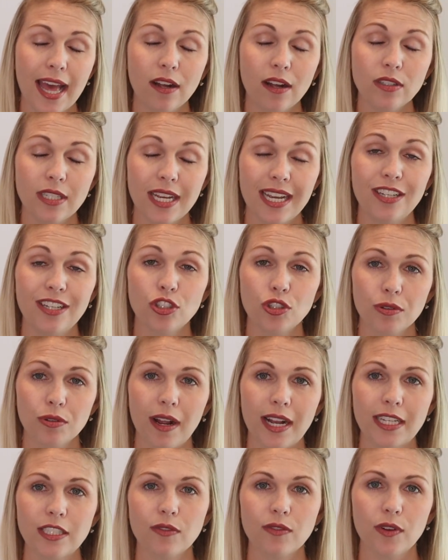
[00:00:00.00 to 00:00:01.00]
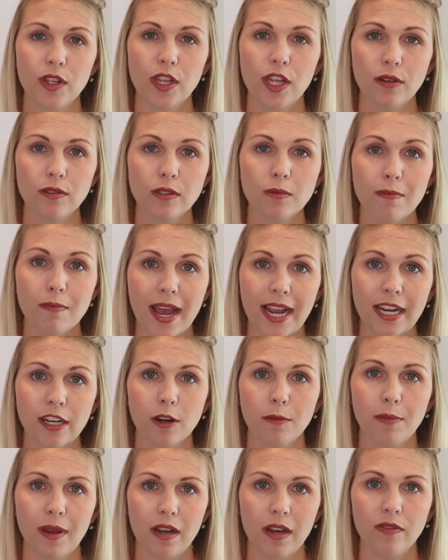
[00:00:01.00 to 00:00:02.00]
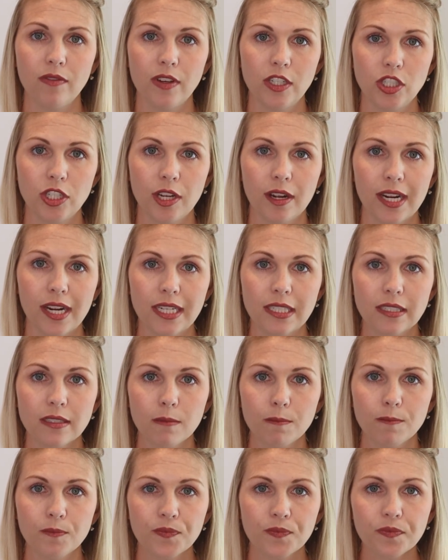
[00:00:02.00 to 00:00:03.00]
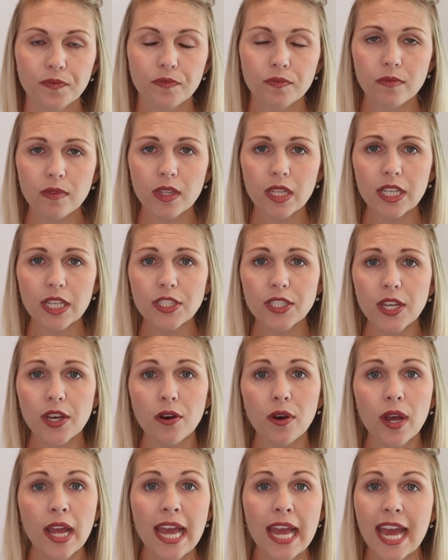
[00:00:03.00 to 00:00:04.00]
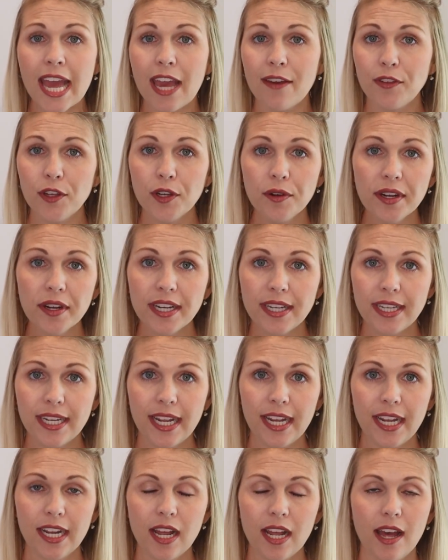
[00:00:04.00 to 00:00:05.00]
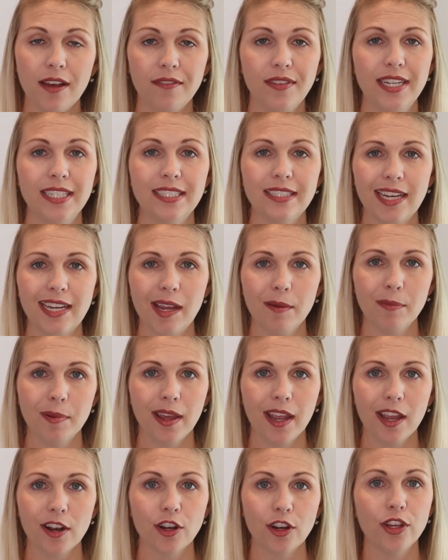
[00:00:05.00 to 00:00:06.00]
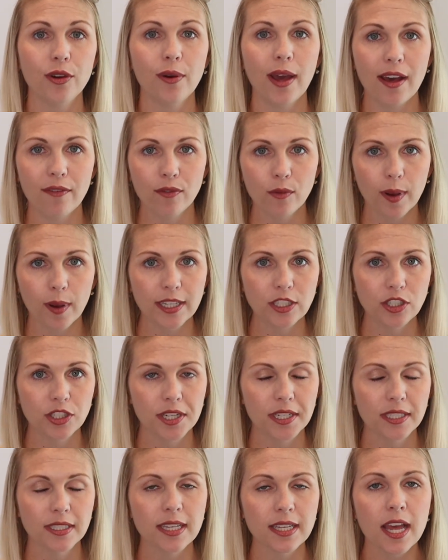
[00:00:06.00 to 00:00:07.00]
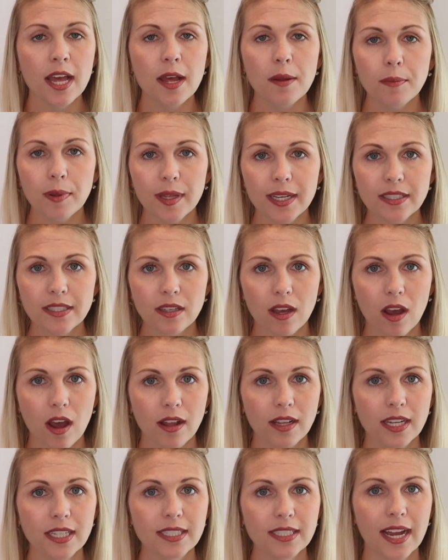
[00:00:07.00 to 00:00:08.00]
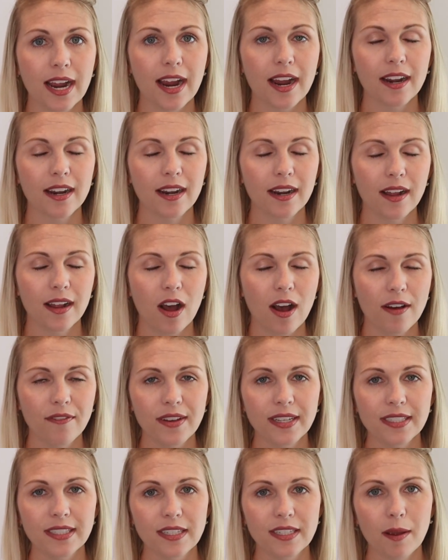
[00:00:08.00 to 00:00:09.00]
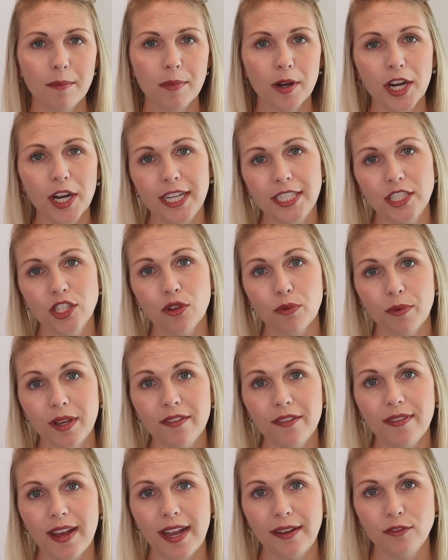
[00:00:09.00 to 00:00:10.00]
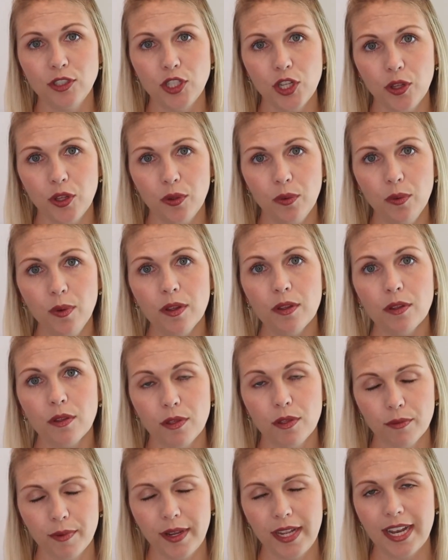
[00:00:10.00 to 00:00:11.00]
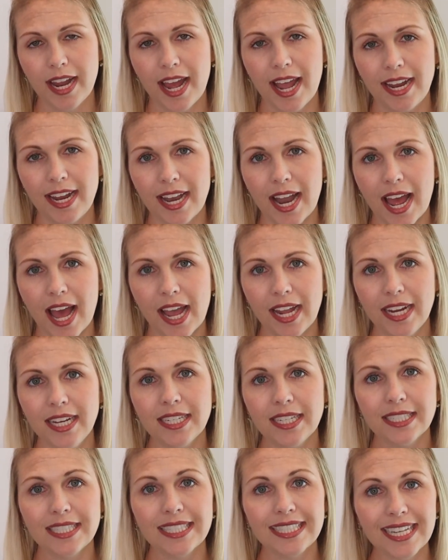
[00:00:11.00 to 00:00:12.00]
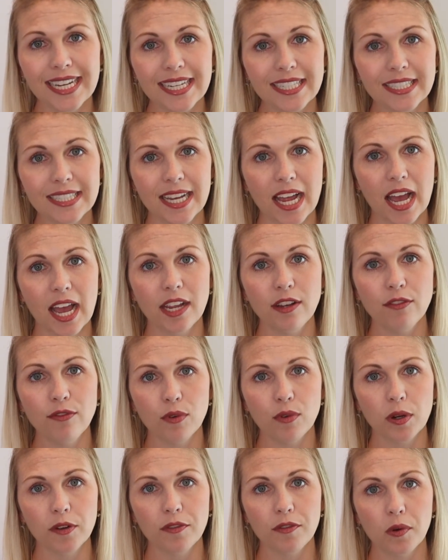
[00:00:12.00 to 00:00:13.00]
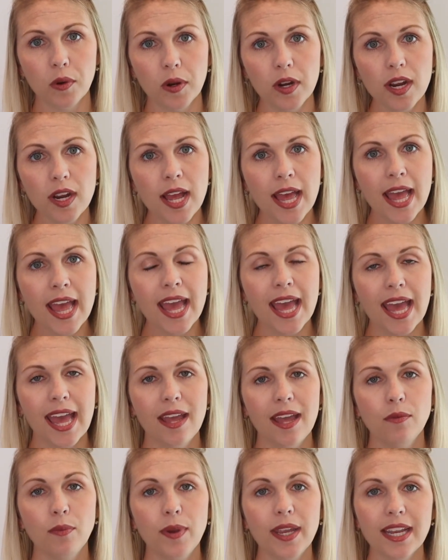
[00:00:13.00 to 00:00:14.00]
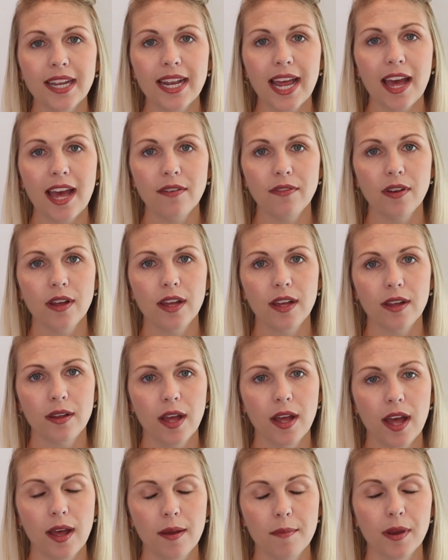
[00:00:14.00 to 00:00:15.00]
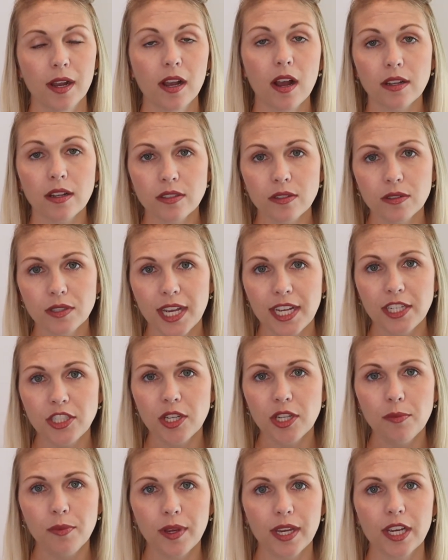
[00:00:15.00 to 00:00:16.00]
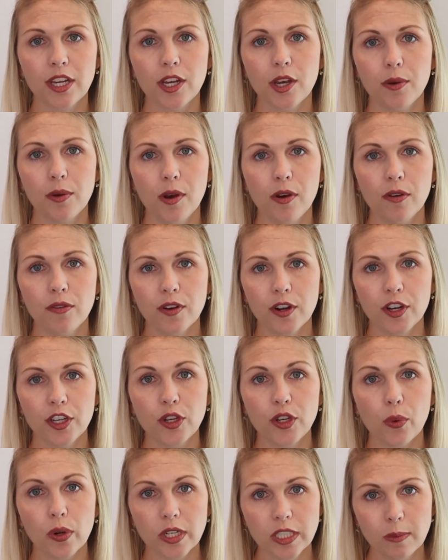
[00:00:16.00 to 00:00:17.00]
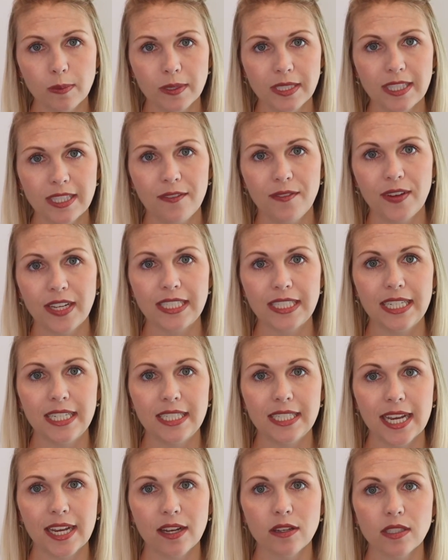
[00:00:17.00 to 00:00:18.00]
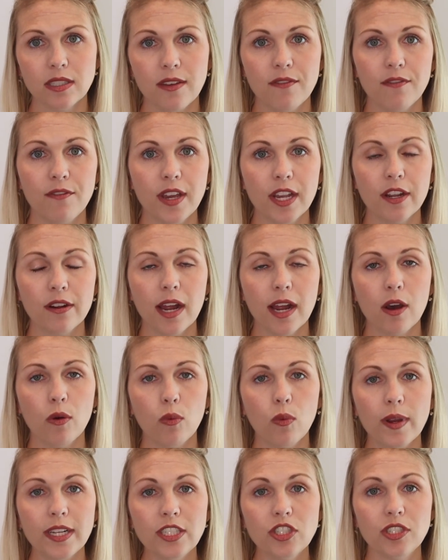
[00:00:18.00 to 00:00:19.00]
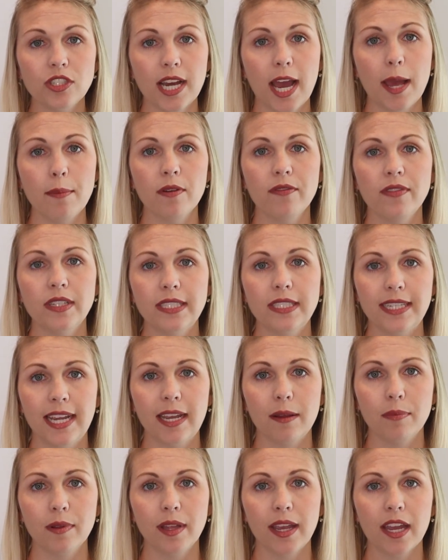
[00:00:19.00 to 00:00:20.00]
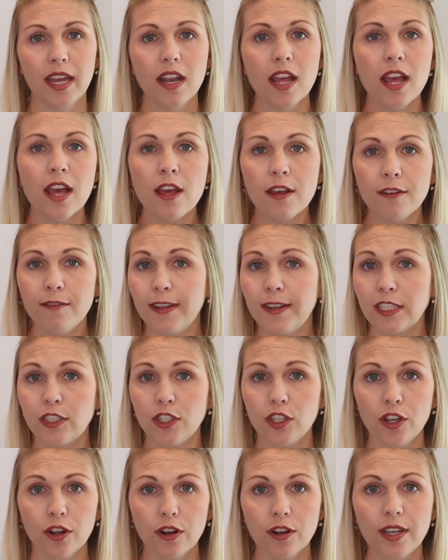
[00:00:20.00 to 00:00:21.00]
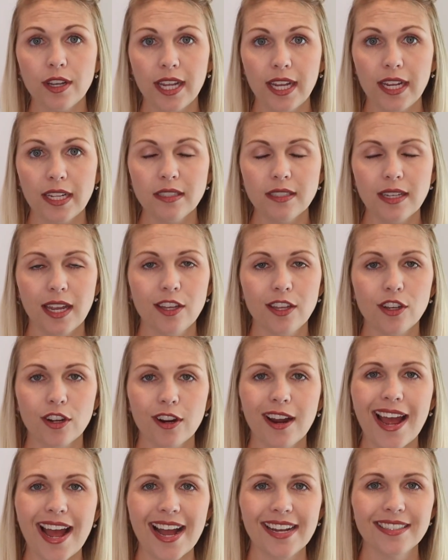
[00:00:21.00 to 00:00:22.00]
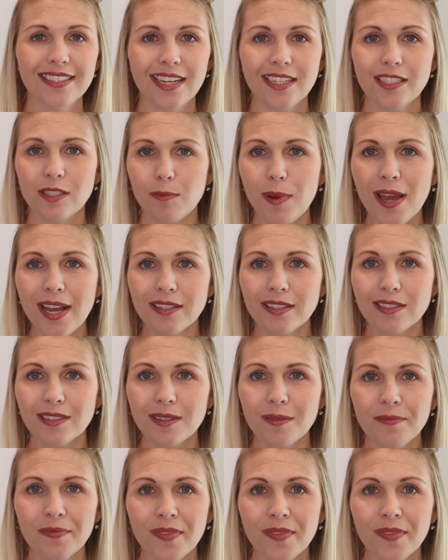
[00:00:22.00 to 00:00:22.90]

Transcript: in trust for those minor beneficiaries. So if you are in need of an estate plan or you have questions, please call us. Our office number is 352-399-6944, and we can have a consultation. We can go over your specific details and figure out which type of estate plan fits your needs and your assets best.